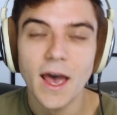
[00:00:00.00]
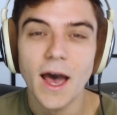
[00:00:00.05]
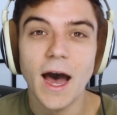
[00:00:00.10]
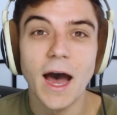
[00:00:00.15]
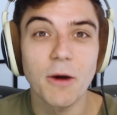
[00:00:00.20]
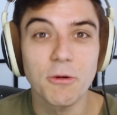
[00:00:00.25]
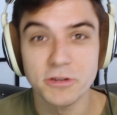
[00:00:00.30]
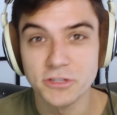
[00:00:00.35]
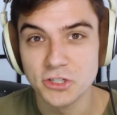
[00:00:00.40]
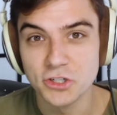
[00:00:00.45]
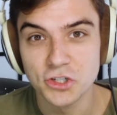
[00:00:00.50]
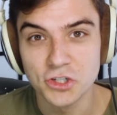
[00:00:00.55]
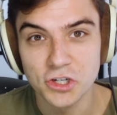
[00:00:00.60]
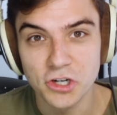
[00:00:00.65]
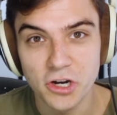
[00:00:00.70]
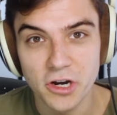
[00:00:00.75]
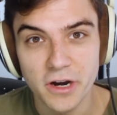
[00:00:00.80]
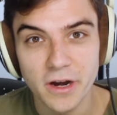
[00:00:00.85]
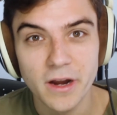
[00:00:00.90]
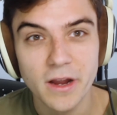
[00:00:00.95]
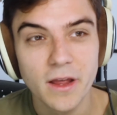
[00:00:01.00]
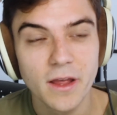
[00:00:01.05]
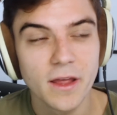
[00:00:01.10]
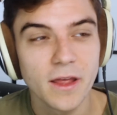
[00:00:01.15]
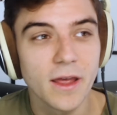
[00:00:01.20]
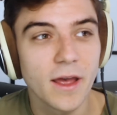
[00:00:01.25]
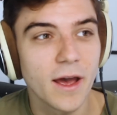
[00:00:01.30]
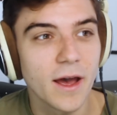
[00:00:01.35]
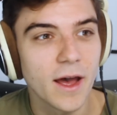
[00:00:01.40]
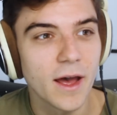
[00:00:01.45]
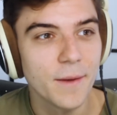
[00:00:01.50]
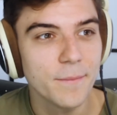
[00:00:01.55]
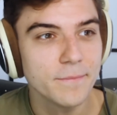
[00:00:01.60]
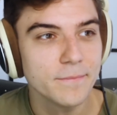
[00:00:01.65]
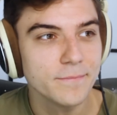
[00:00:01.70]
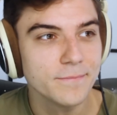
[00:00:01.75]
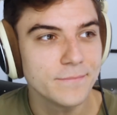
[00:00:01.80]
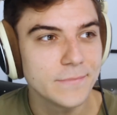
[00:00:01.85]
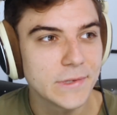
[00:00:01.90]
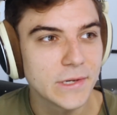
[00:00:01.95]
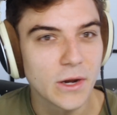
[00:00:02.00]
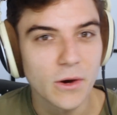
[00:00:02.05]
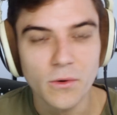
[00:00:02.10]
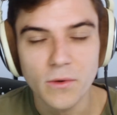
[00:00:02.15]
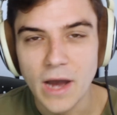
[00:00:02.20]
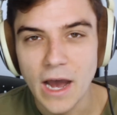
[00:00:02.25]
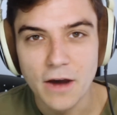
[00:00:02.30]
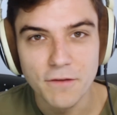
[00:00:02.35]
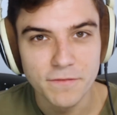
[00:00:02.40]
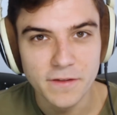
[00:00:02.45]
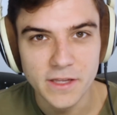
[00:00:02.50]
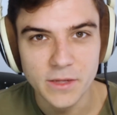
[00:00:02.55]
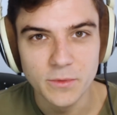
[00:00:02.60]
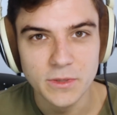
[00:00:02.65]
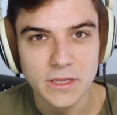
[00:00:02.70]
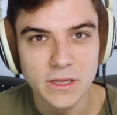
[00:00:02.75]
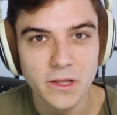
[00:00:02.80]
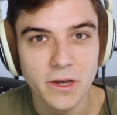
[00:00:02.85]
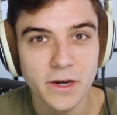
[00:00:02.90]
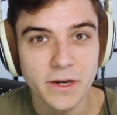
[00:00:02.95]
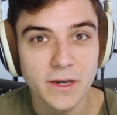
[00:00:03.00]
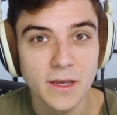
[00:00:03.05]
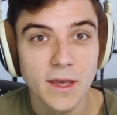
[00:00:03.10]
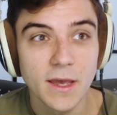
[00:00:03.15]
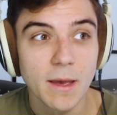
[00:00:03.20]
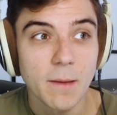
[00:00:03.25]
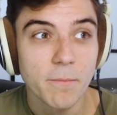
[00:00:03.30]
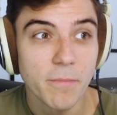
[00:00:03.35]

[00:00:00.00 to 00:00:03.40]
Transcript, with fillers: I wasn't sure um, you know how Philly would look.